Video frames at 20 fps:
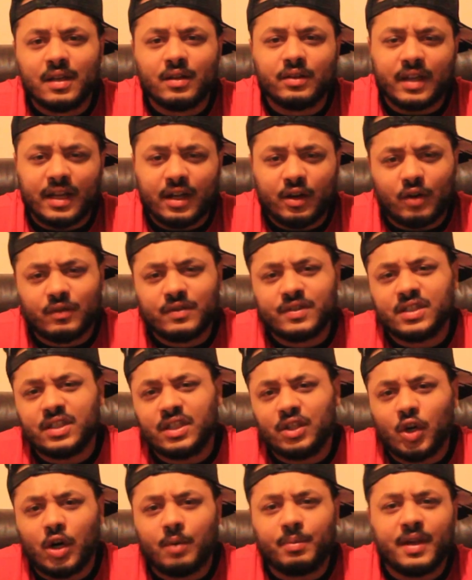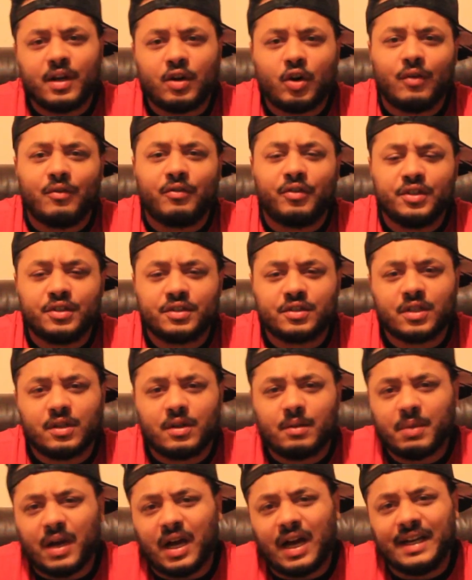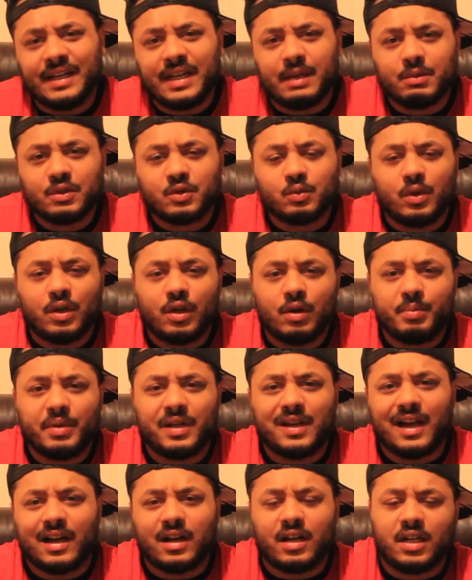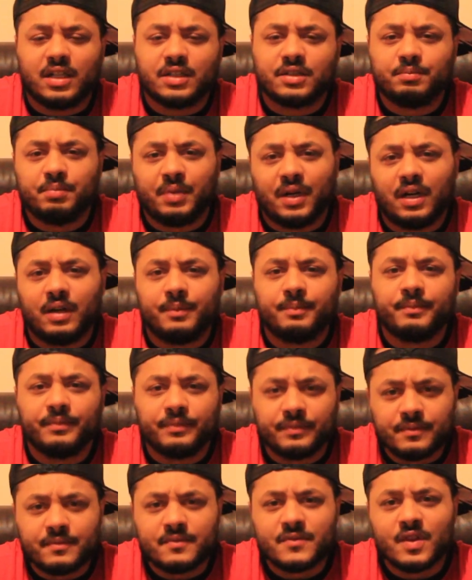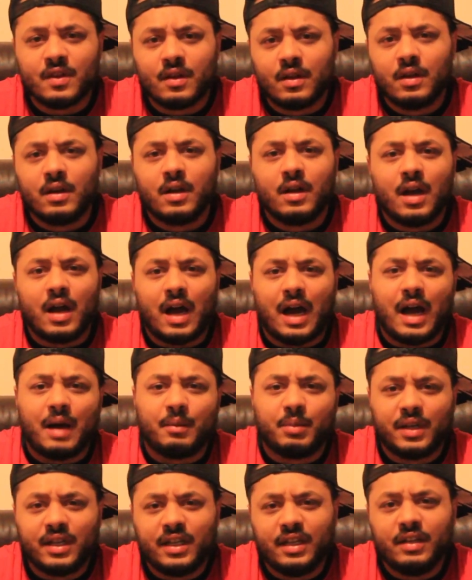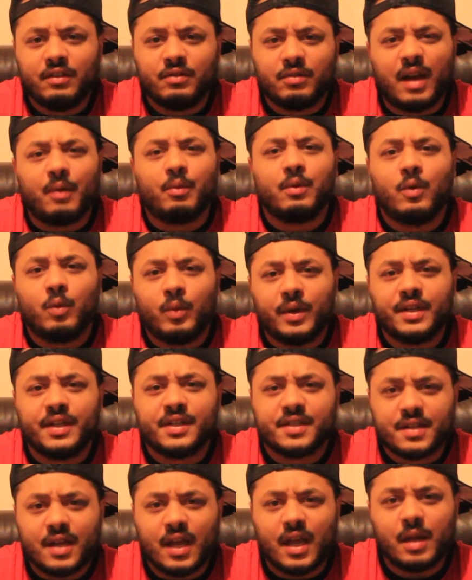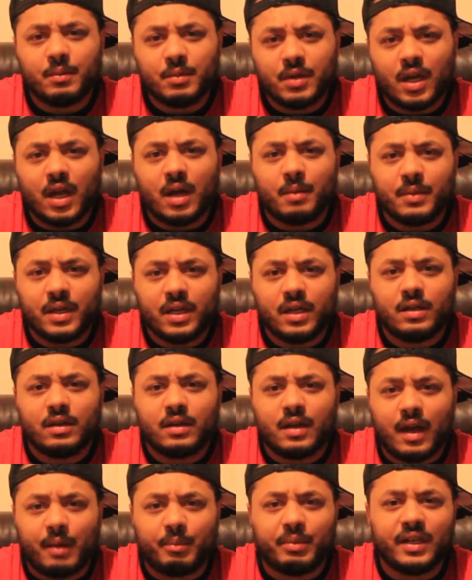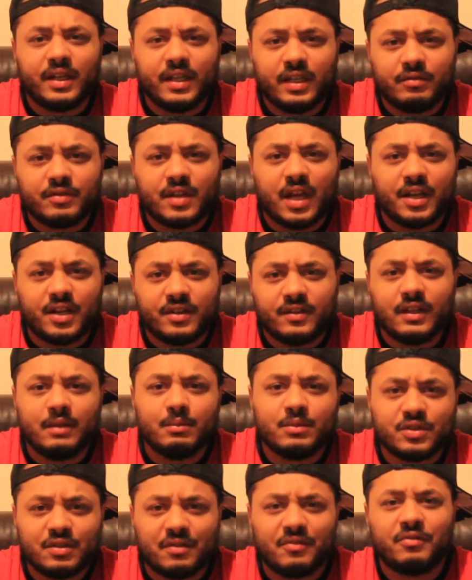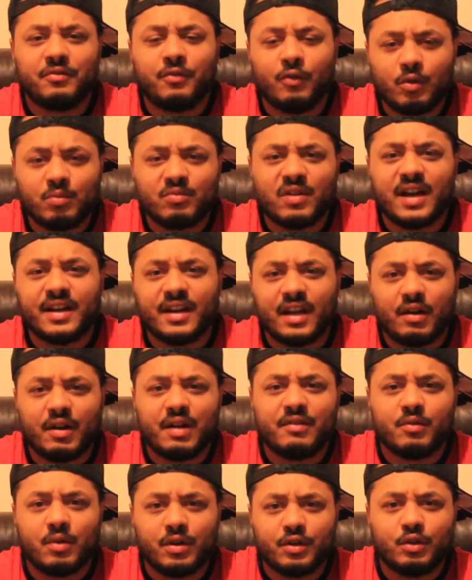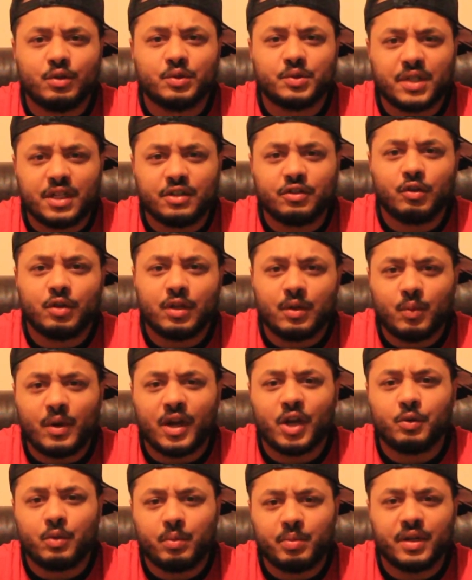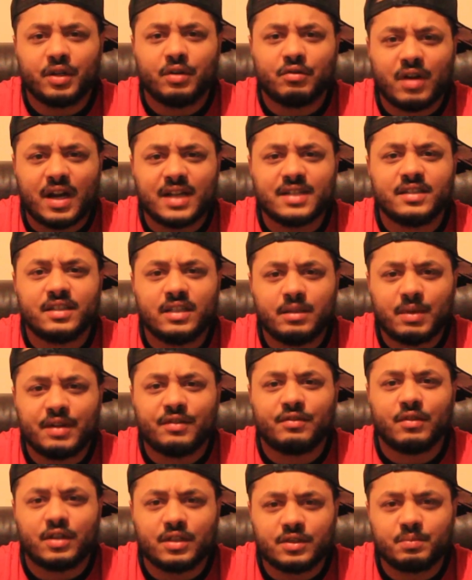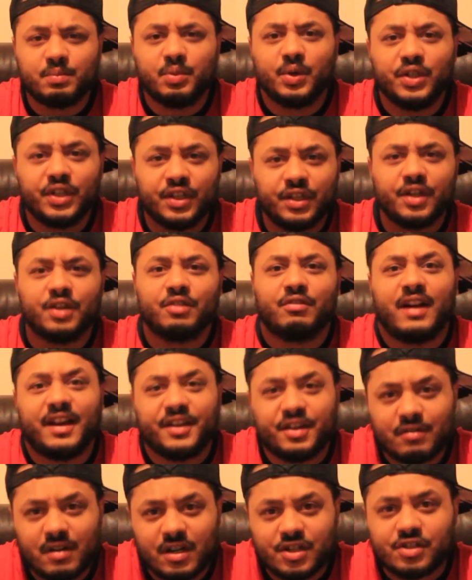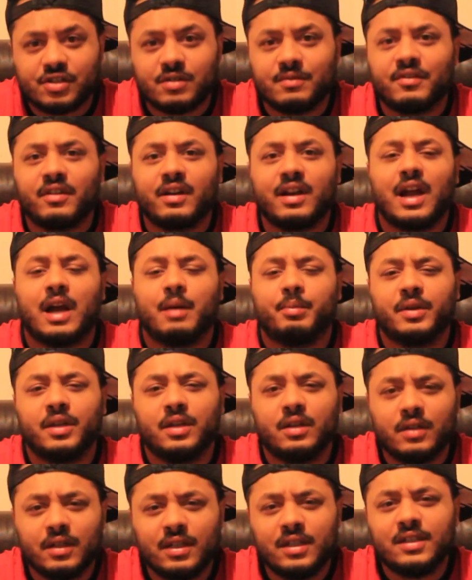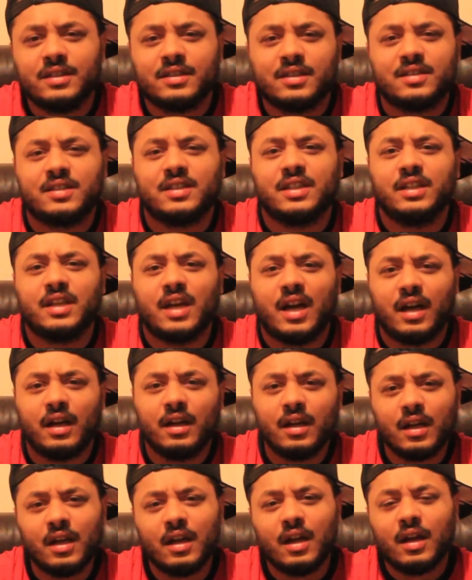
they obviously got a bit of confidence behind them as well, a bit like us, but I believe that we will win this game, you know what I mean? I believe that the team is on form right now, everyone knows what they're doing, Wenger will pick the right team, everyone's pulling in the right direction, very happy to see that.